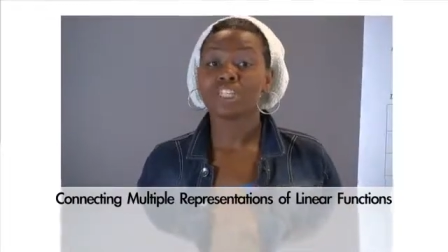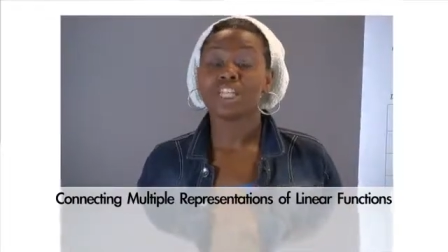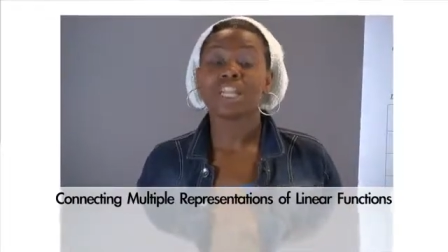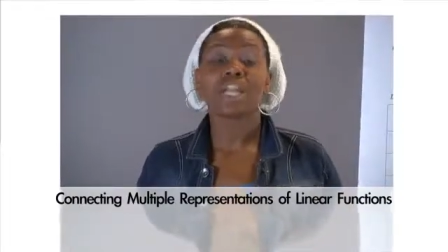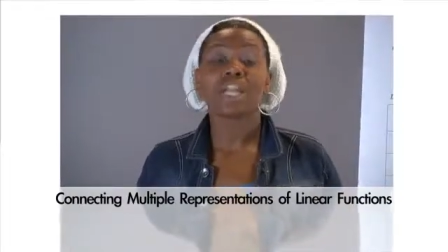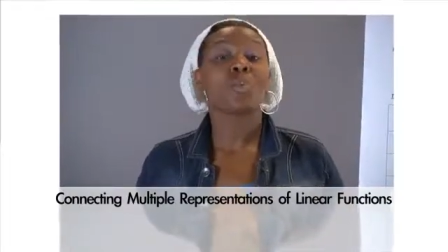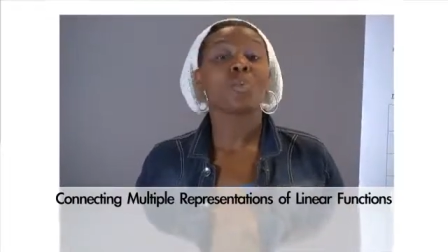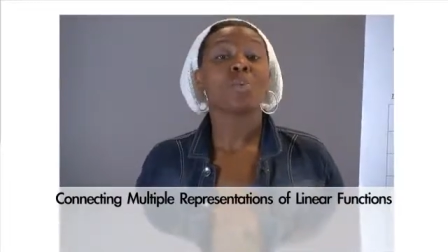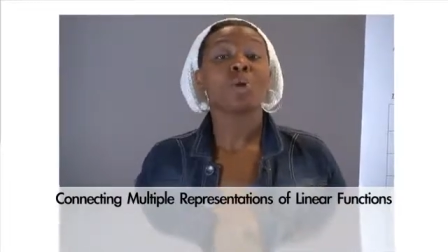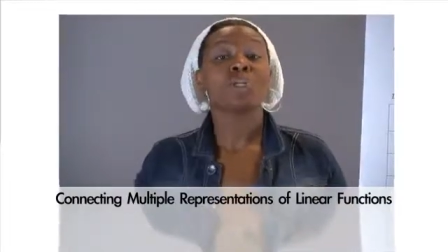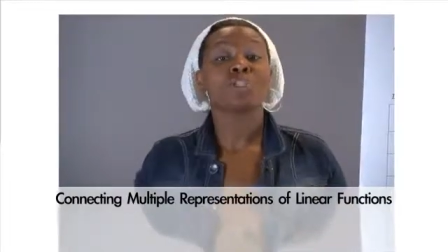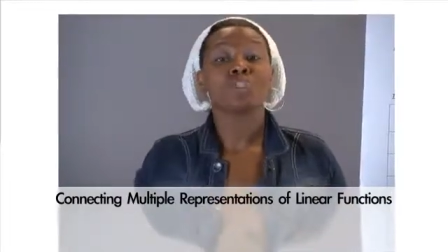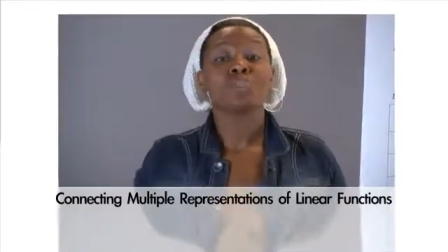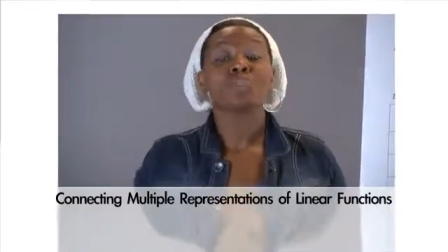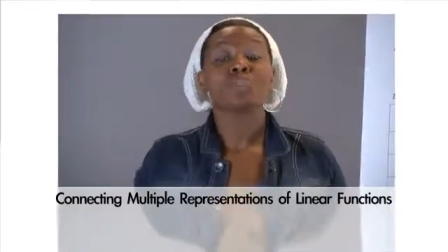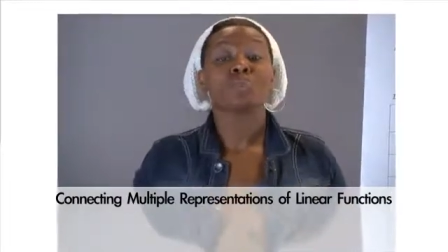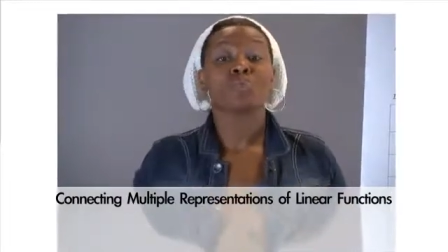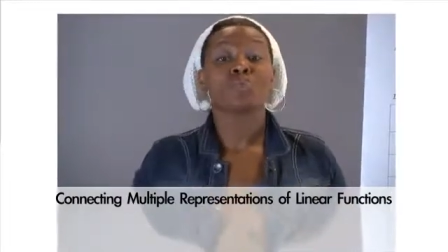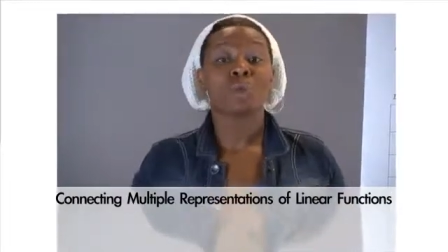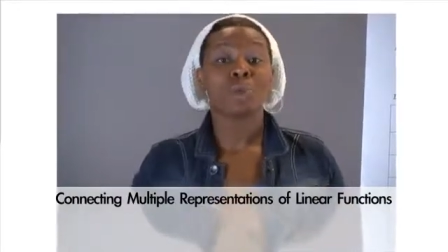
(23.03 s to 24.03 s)
and I want you
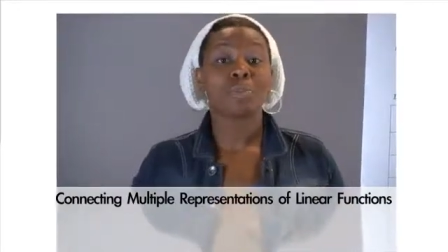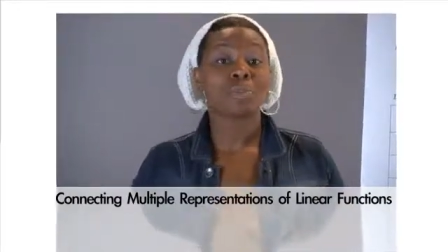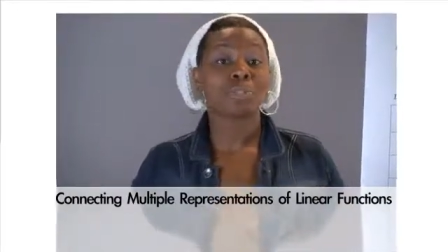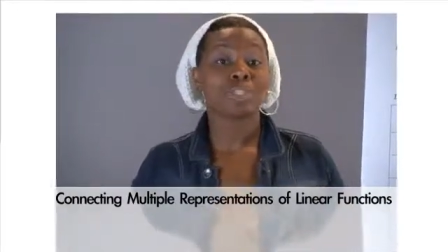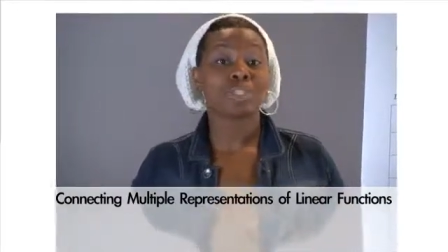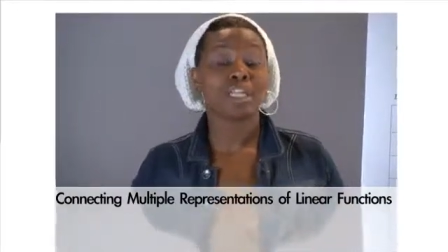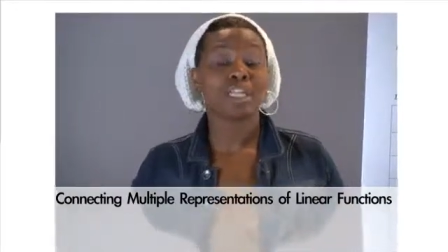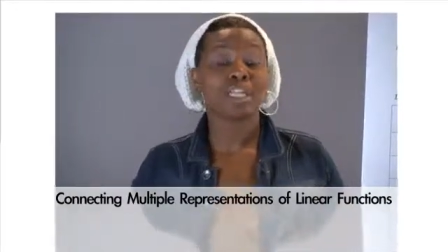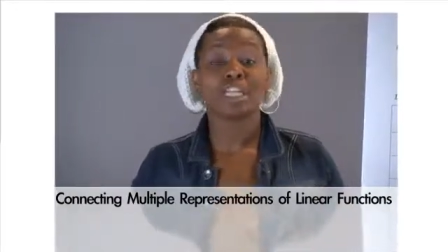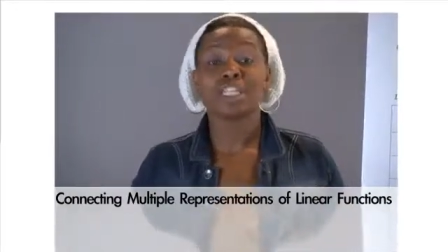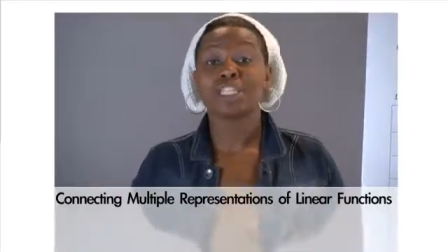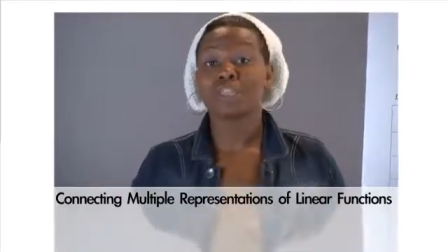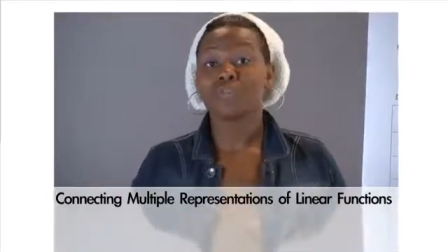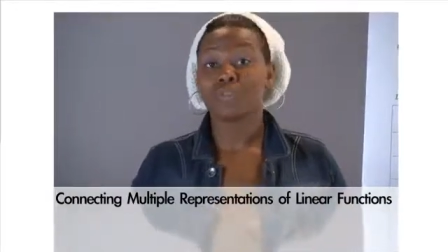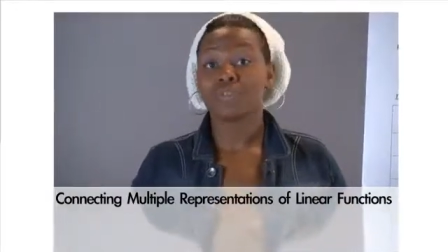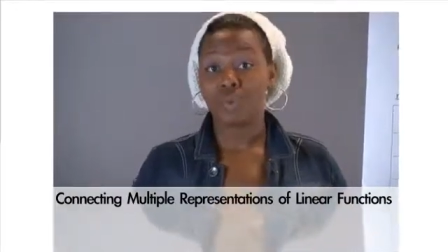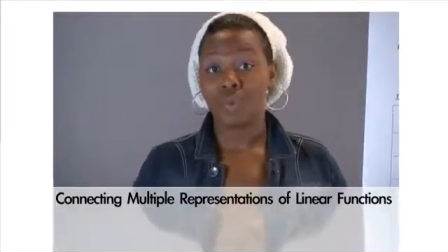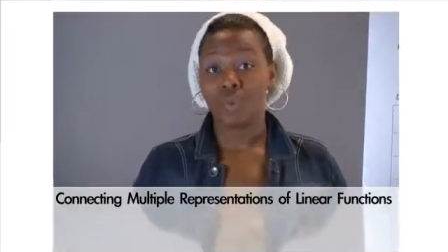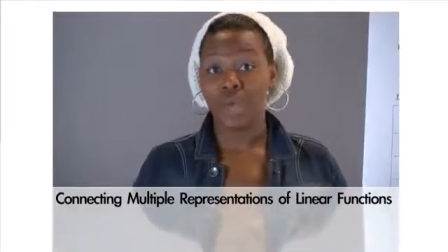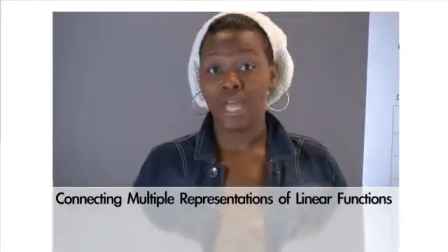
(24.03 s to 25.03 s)
to represent it in
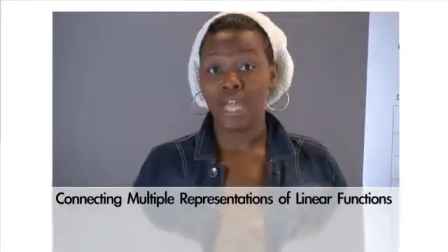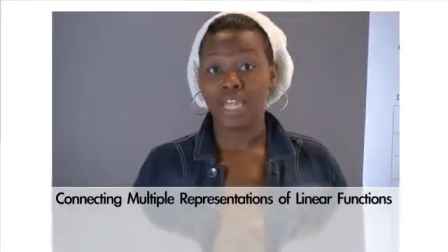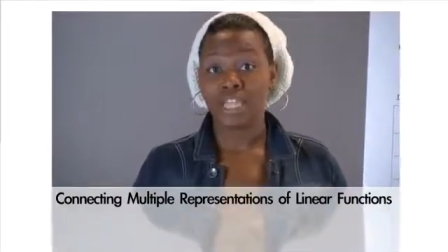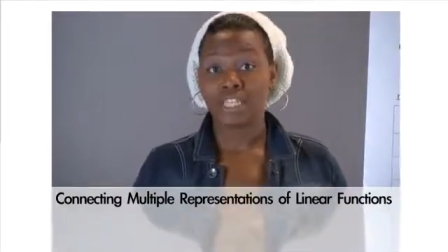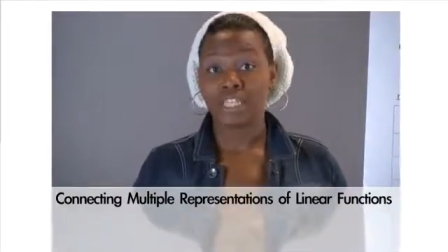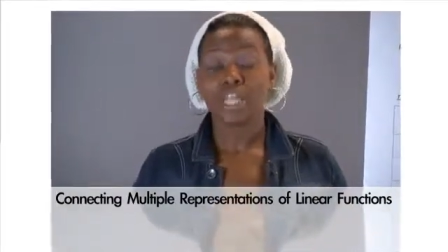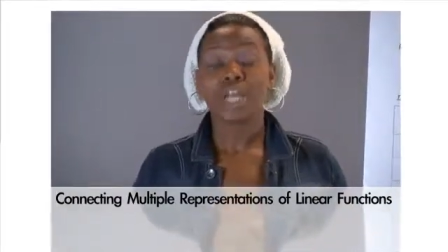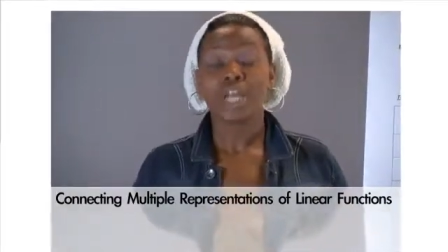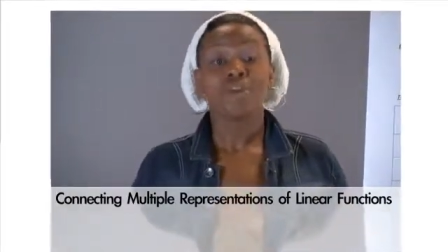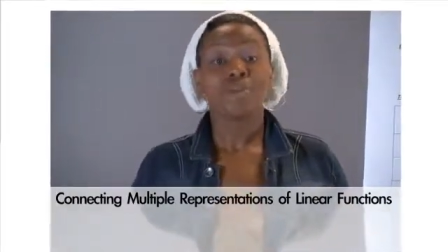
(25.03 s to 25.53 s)
different ways.